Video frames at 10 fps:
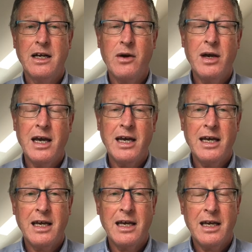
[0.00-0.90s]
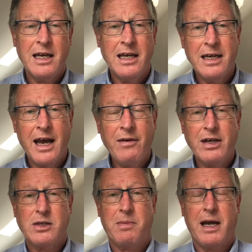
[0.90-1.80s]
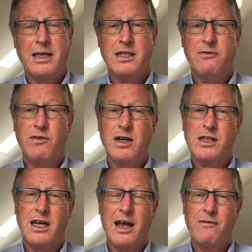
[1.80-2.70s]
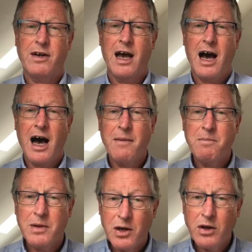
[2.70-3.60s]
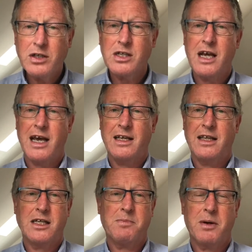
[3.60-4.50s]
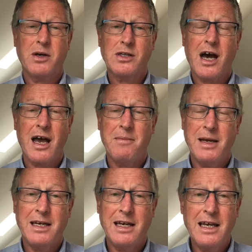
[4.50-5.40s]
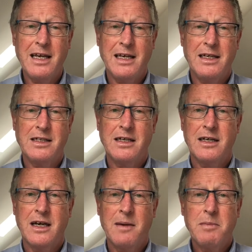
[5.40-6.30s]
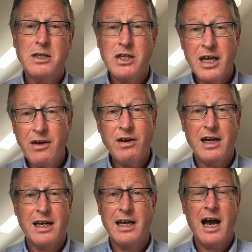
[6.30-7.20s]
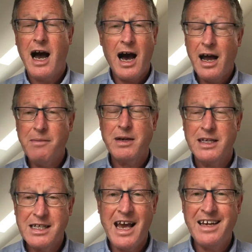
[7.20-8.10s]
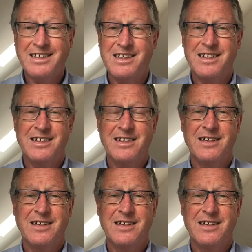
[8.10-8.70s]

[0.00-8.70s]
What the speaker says: No, he now explains in verse 11, I'm not saying this because I am in need. Materially, I am content.